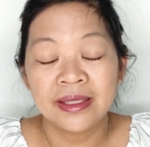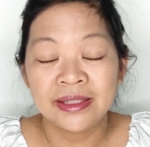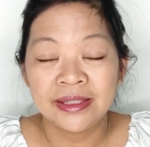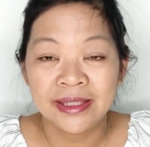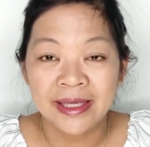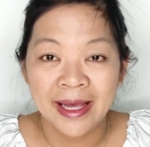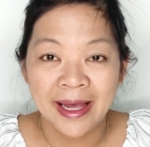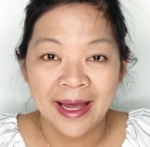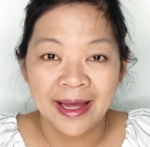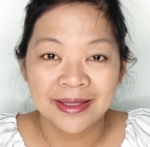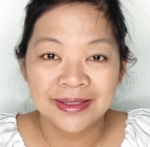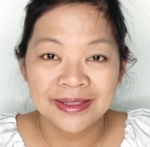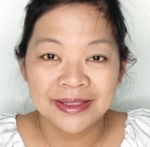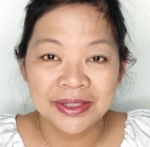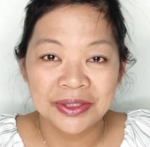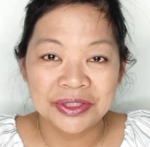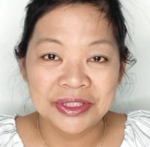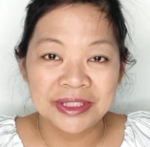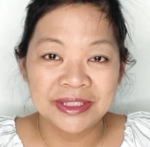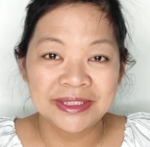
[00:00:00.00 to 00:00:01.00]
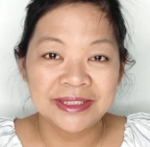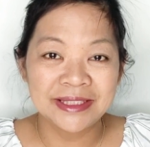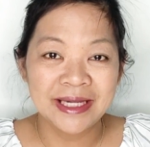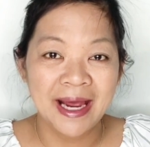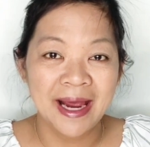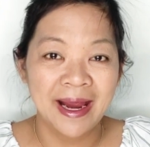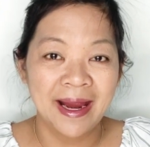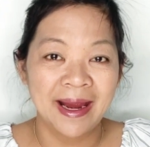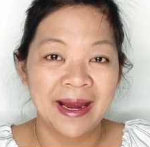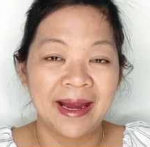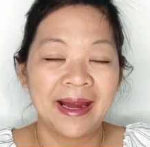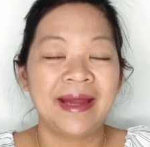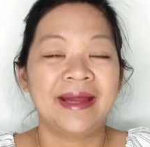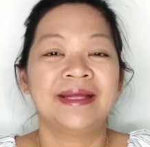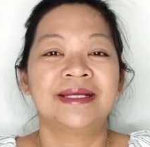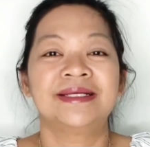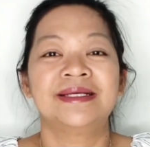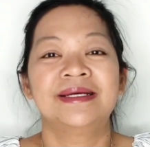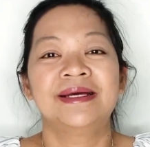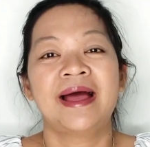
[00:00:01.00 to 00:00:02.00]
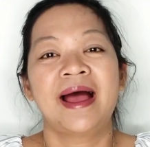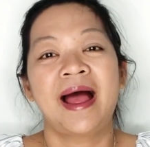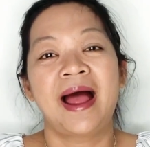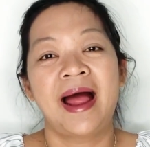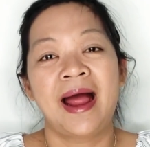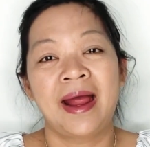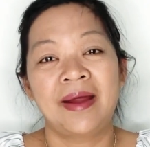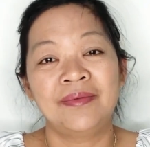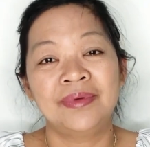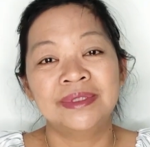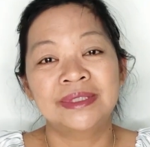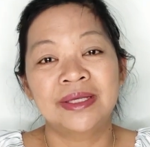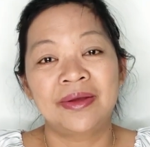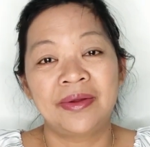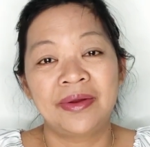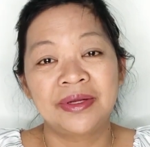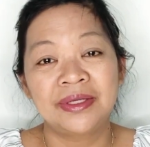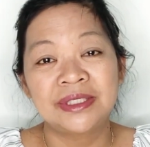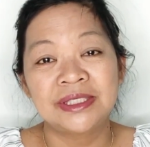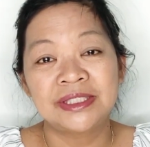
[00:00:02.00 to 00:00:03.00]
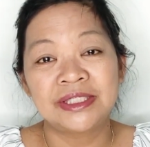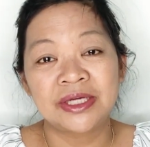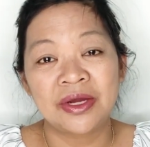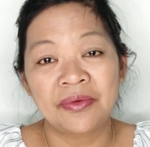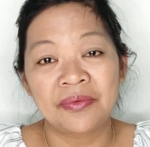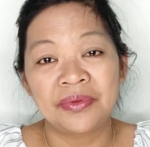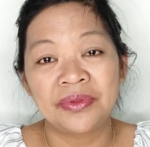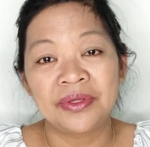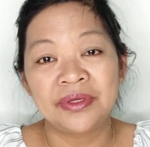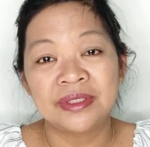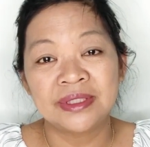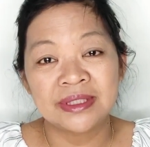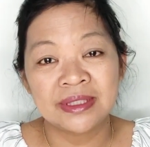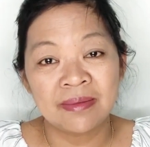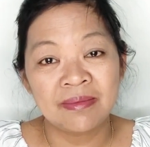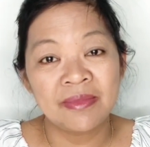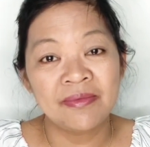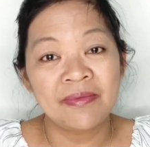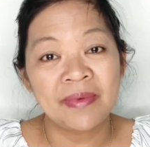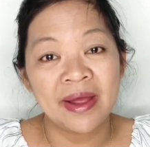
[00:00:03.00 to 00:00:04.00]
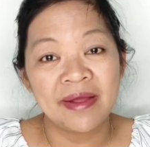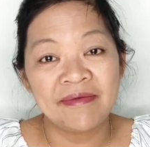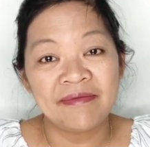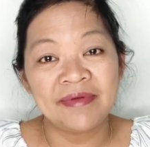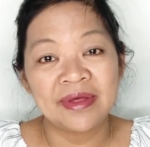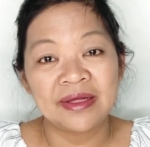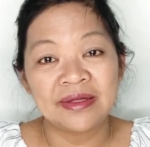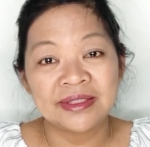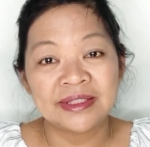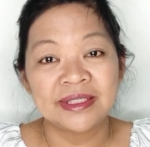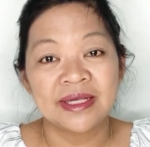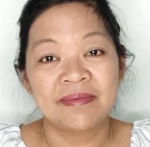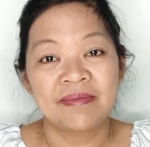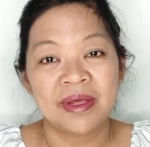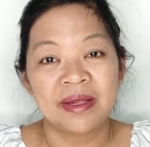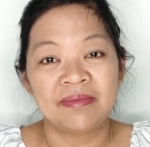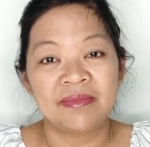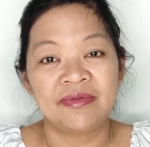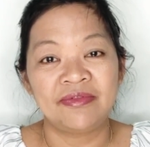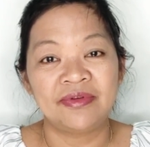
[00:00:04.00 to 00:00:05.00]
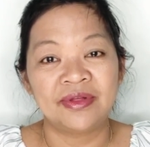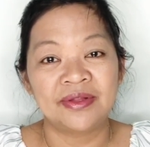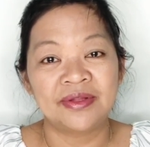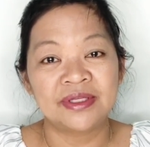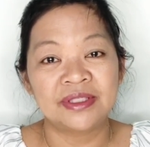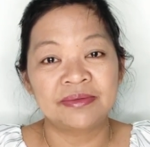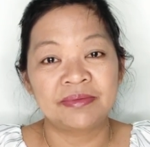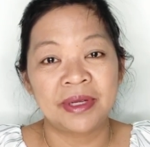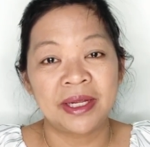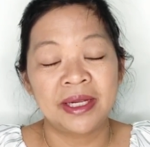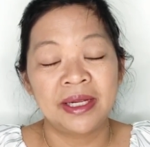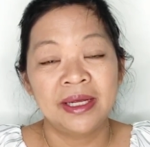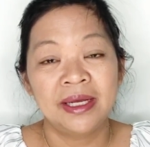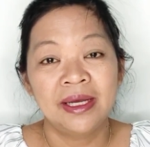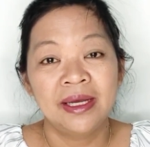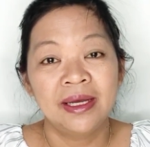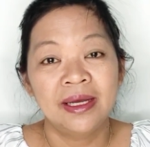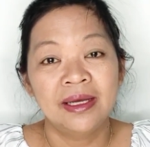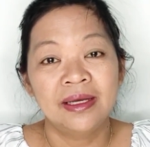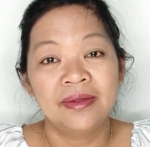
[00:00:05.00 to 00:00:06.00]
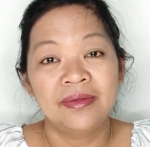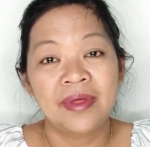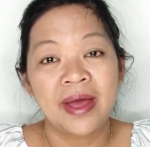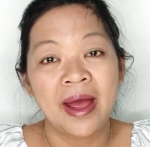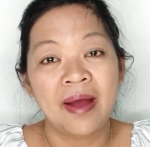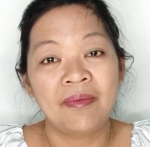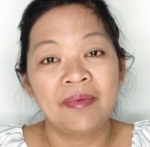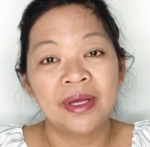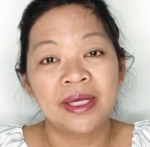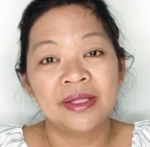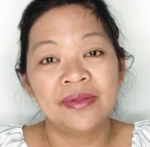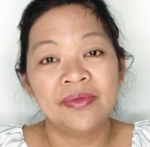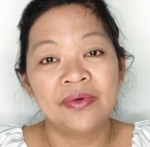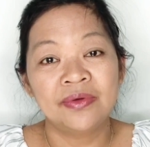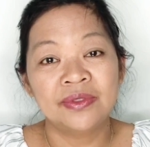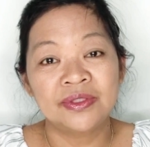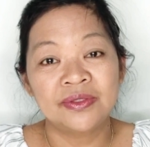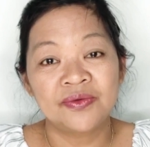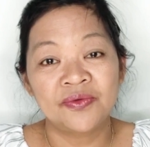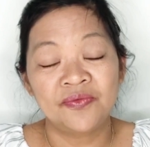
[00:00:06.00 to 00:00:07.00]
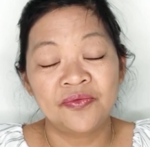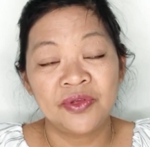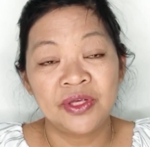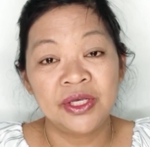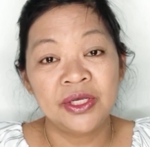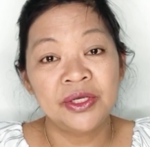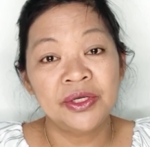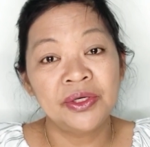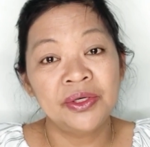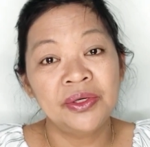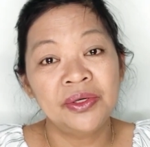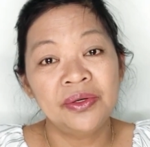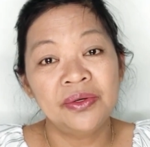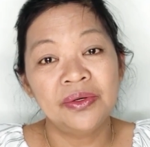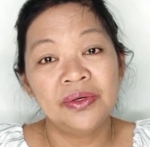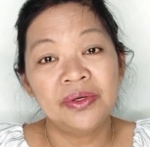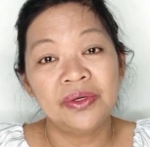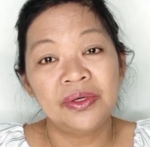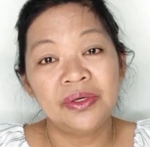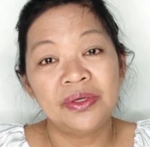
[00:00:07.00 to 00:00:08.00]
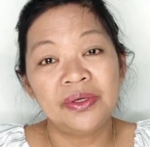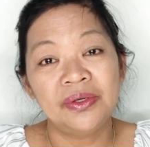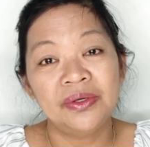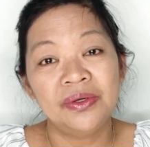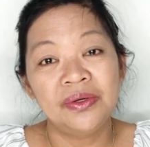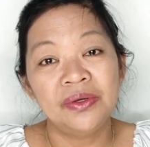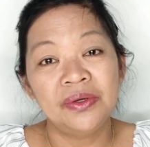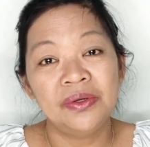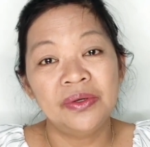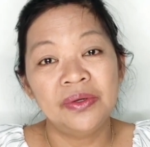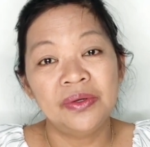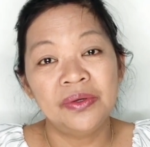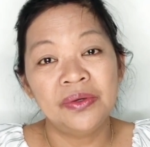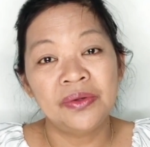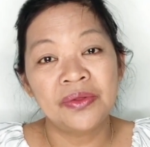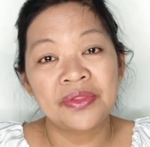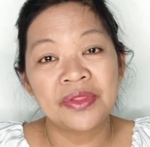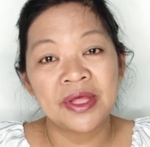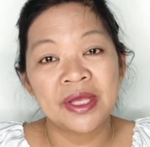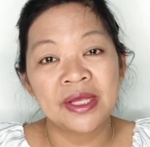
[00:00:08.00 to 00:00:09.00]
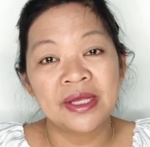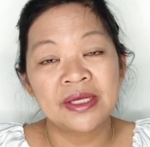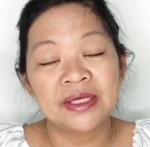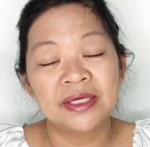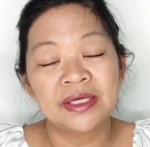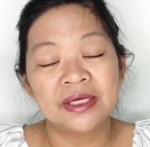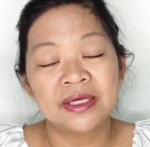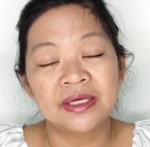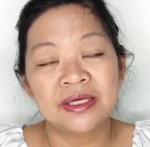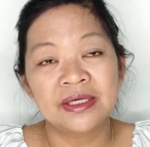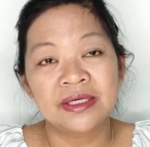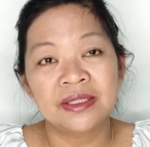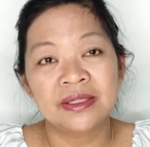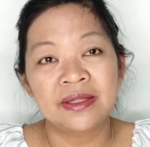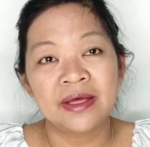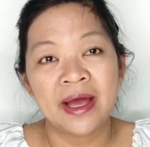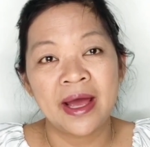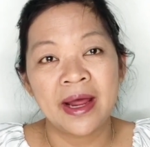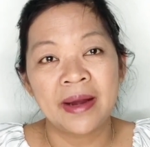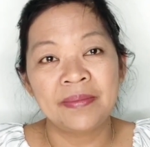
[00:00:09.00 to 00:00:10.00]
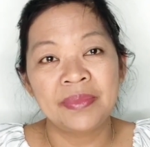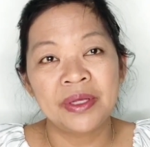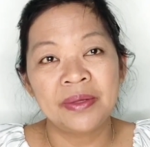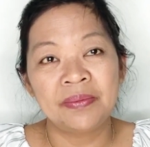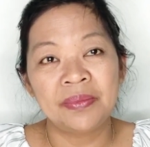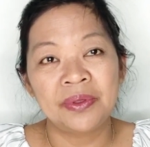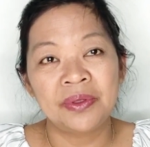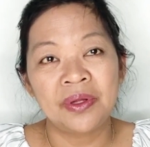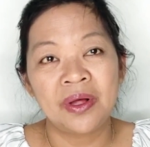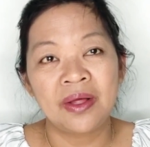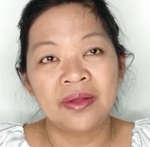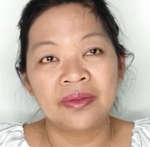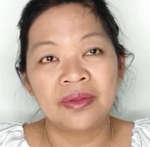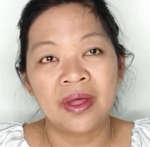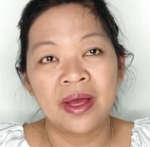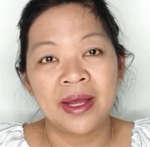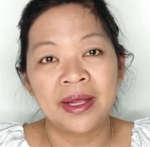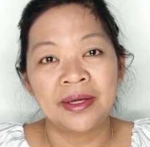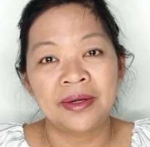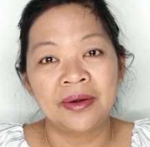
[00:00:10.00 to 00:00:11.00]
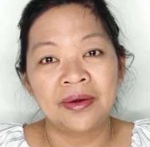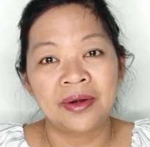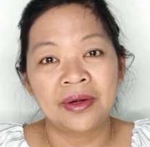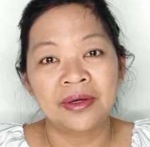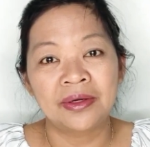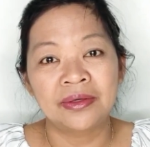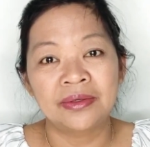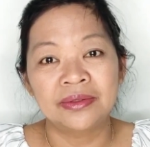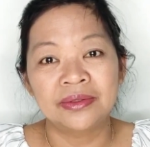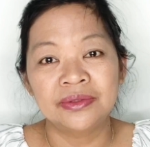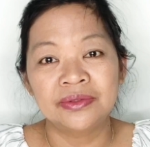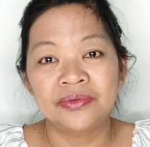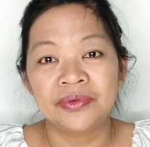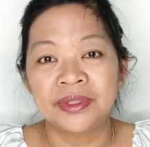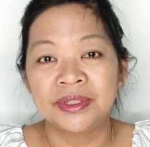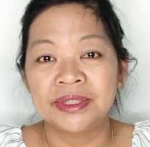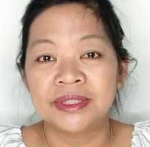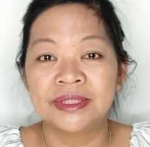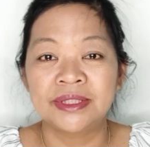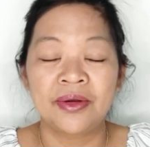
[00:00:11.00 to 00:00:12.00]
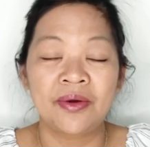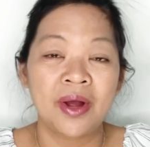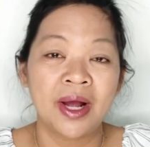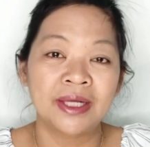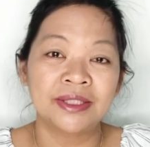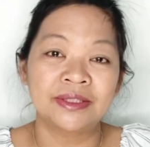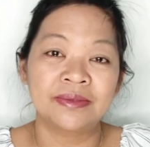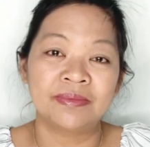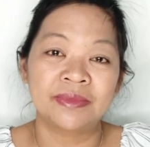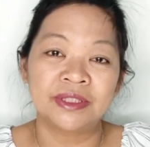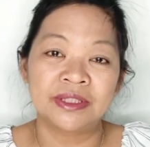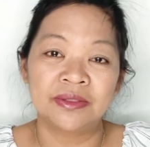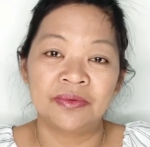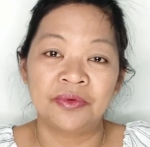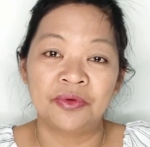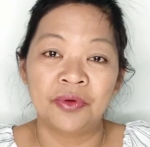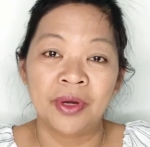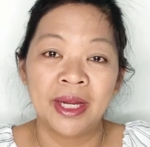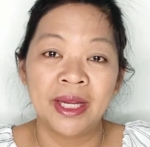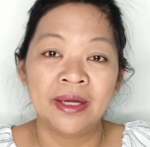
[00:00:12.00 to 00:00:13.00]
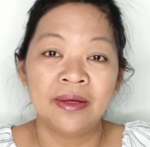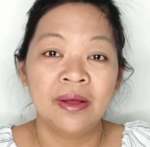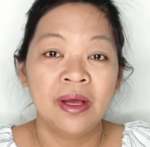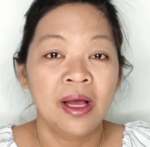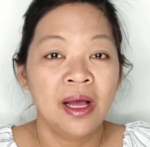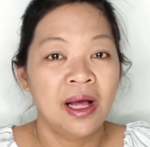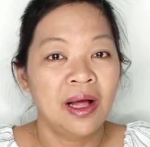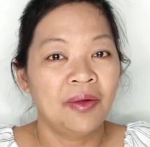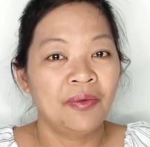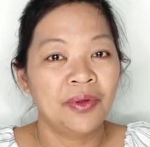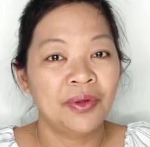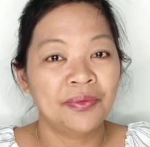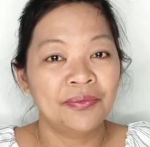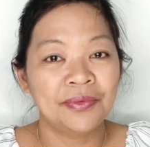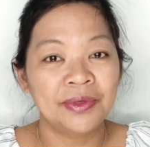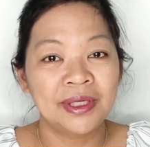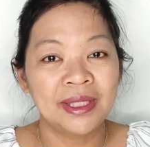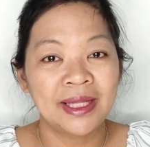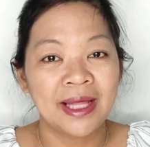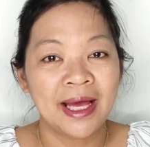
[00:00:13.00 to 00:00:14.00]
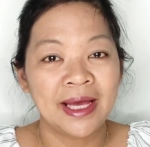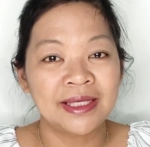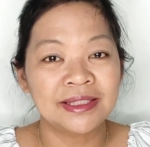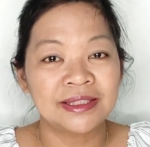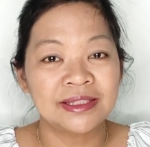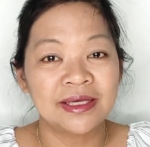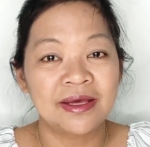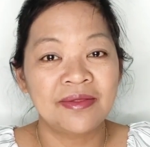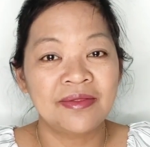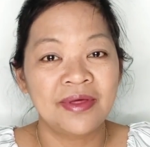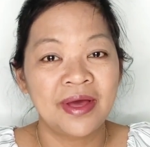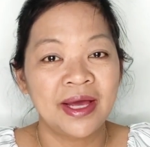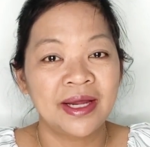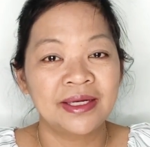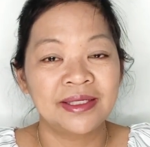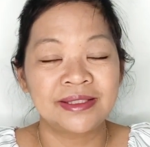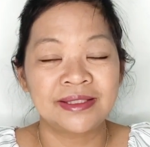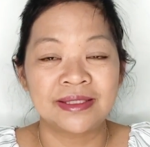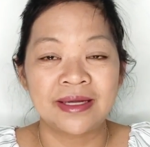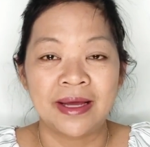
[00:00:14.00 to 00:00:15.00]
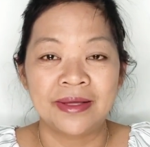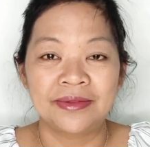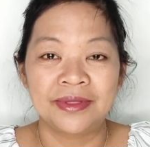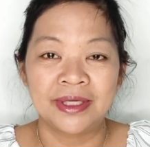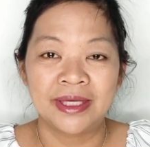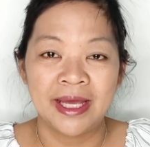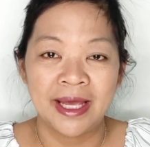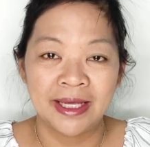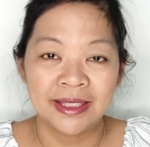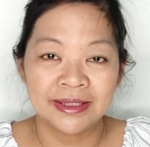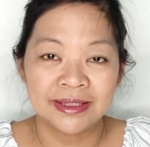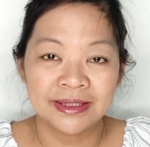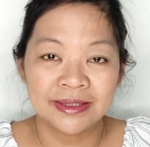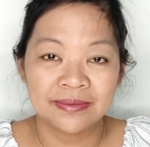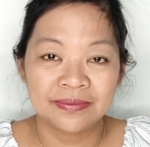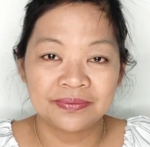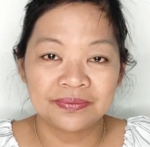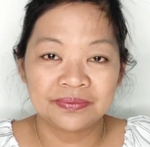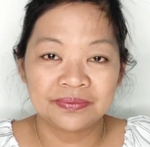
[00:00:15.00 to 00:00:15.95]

yeah. So today I was going to share with you some of my fails that made me feel this way. That way, those of you who think that people online are doing so awesome and so great will realize that is not the case.